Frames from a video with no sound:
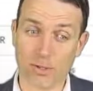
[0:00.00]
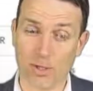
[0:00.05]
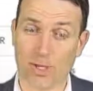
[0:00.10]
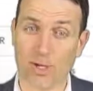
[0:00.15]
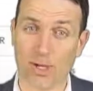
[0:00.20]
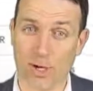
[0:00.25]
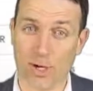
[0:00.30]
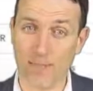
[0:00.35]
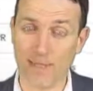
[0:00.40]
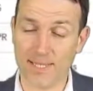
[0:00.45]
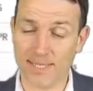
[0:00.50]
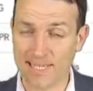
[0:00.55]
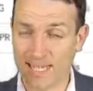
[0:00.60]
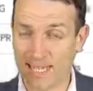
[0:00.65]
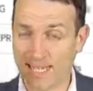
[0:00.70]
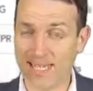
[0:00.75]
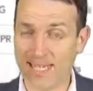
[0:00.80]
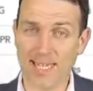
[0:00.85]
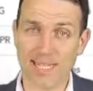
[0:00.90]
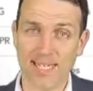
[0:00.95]
to your comments,
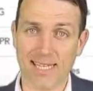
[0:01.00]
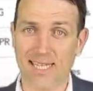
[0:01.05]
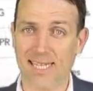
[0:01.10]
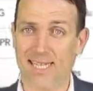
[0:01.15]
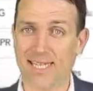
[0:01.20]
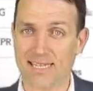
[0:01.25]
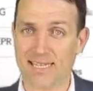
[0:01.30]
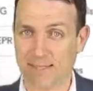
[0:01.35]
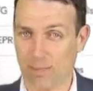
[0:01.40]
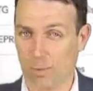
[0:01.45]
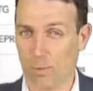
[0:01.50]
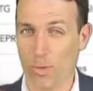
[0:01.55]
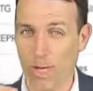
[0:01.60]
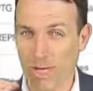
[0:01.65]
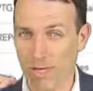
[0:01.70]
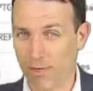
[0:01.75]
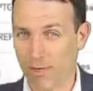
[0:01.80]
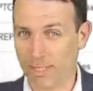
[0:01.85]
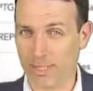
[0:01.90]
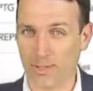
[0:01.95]
any ideas
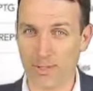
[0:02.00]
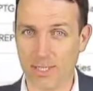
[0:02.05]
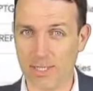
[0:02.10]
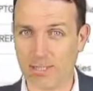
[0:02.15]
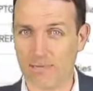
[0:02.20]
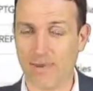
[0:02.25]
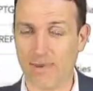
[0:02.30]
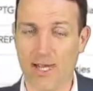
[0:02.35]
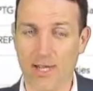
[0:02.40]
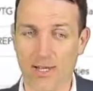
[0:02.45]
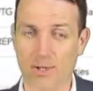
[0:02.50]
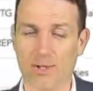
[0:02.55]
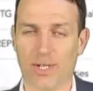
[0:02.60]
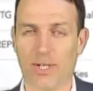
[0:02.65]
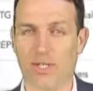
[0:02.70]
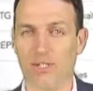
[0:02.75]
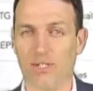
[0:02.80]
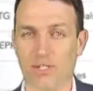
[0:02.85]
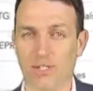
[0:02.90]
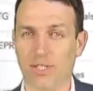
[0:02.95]
where there is value in
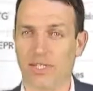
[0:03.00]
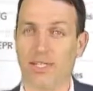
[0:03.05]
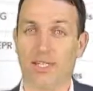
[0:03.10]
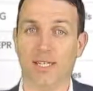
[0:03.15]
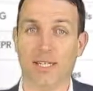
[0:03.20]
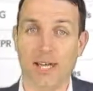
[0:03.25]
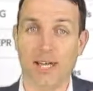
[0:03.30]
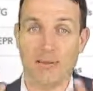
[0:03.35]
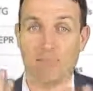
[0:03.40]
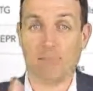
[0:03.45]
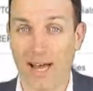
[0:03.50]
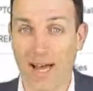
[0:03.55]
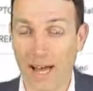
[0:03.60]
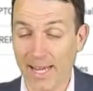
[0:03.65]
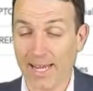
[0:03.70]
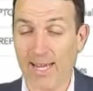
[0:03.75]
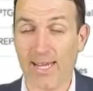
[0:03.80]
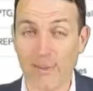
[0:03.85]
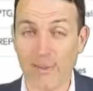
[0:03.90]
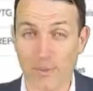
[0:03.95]
Argentina. I
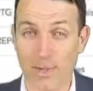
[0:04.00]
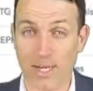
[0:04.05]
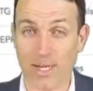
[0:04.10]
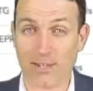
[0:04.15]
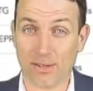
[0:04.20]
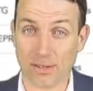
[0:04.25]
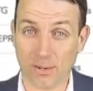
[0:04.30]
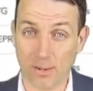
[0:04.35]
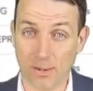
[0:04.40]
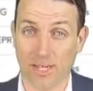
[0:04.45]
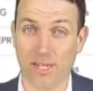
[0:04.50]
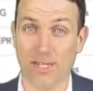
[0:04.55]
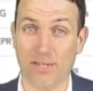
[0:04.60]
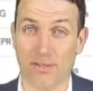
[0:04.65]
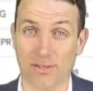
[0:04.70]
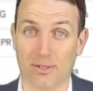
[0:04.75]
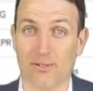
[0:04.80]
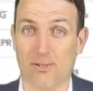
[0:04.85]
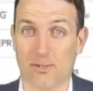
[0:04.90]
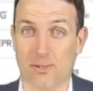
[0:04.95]
can't wait to
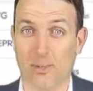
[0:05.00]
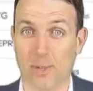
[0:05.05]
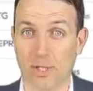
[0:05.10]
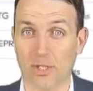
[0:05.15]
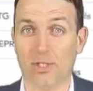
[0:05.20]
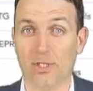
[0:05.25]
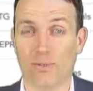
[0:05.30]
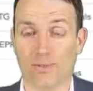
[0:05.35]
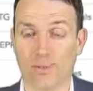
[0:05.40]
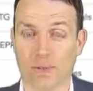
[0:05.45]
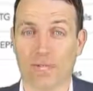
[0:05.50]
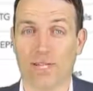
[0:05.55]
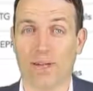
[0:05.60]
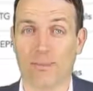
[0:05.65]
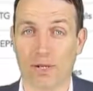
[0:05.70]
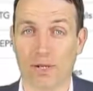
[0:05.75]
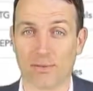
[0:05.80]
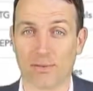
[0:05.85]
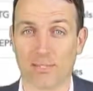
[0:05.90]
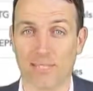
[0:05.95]
hear what you think
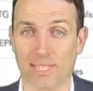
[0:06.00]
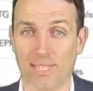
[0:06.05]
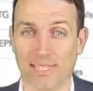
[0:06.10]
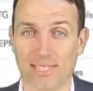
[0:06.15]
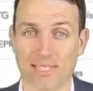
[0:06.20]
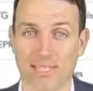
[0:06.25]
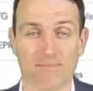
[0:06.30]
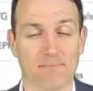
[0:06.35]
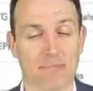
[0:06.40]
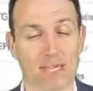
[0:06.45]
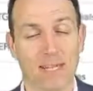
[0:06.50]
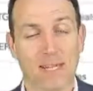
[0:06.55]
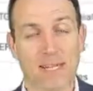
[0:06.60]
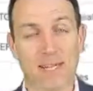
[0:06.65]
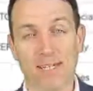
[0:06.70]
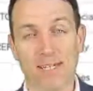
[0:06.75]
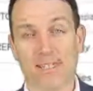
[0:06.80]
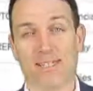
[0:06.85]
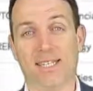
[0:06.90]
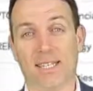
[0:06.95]
about this.
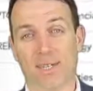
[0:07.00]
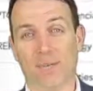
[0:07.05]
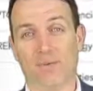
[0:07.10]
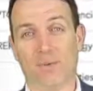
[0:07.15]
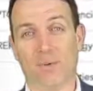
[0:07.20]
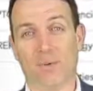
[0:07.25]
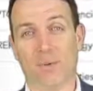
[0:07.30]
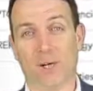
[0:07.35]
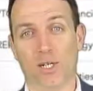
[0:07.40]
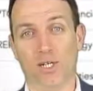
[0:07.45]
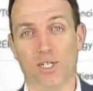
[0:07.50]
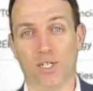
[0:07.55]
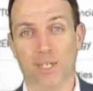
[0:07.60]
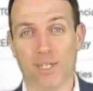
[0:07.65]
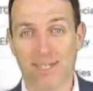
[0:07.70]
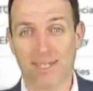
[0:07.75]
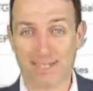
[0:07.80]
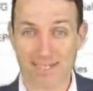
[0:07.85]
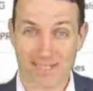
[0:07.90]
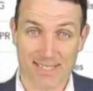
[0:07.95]
Thank you for
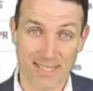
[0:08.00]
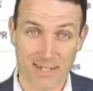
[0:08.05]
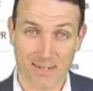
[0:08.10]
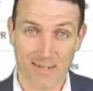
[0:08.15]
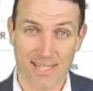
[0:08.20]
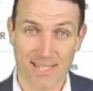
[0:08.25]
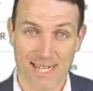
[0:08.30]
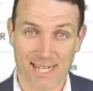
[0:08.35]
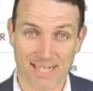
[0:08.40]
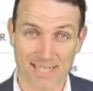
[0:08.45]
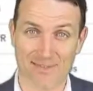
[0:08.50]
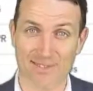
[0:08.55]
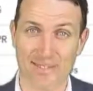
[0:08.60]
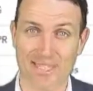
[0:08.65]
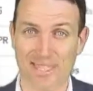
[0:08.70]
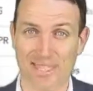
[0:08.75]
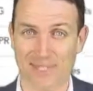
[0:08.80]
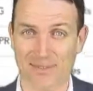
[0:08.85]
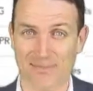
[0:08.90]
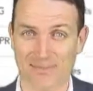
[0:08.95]
watching, see you in the next video.